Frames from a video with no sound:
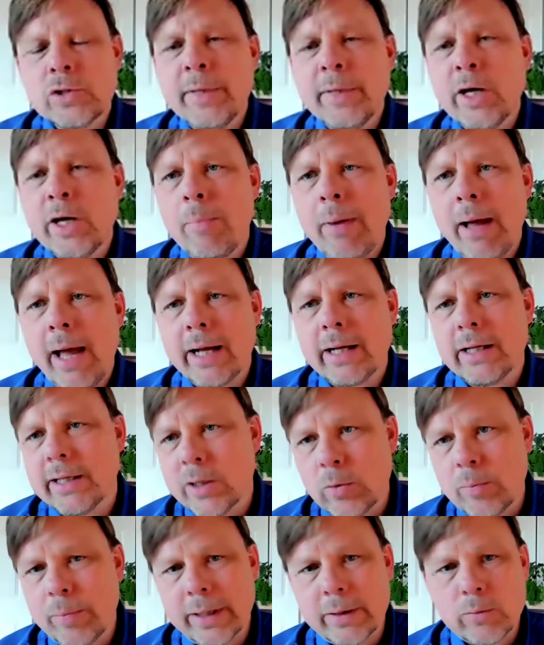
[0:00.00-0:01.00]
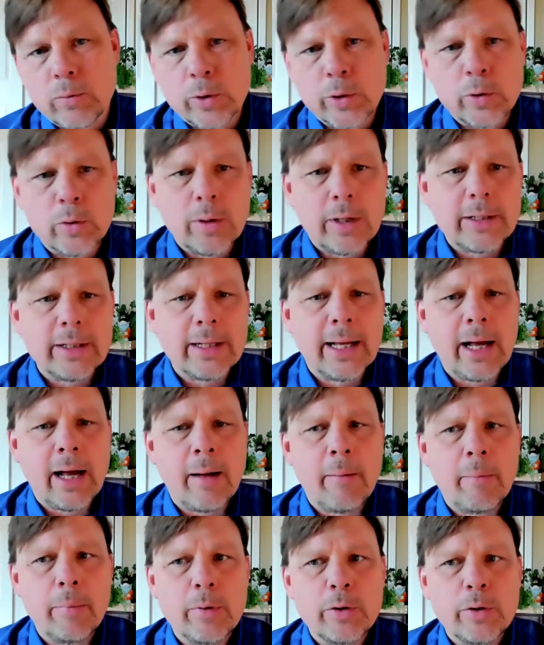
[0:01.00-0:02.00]
back a little bit, Rue.
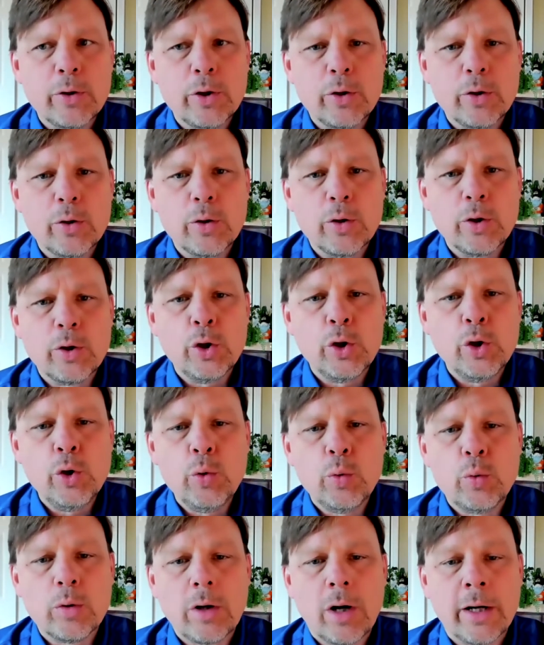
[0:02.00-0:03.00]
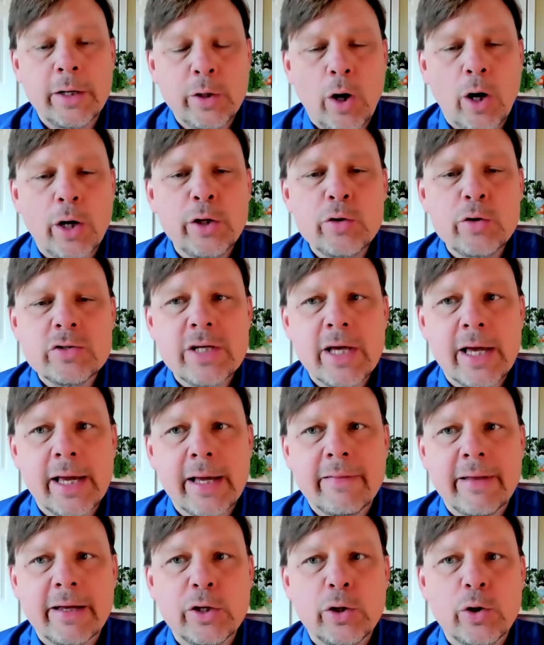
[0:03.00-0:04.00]
Are you saying
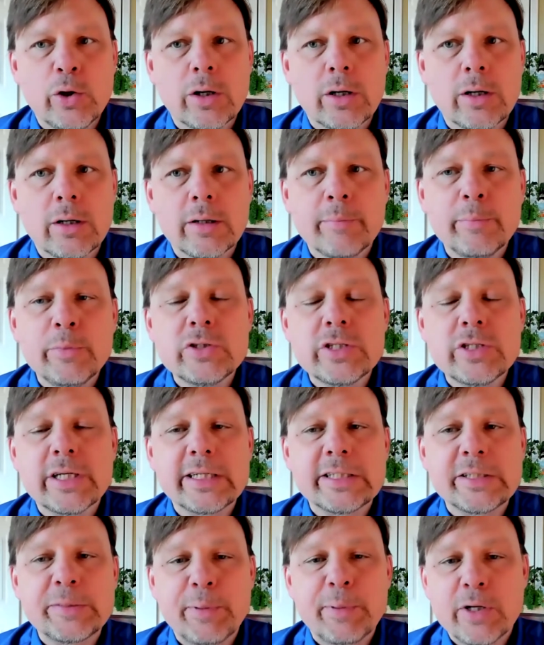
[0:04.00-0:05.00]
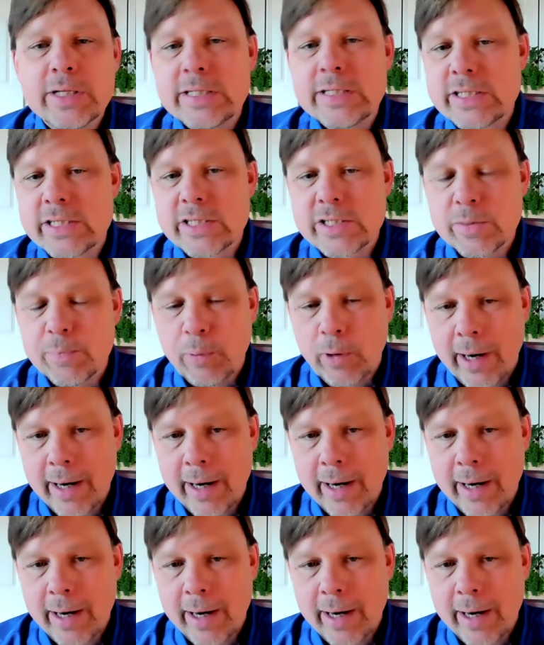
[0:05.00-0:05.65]
that your music experiences prior to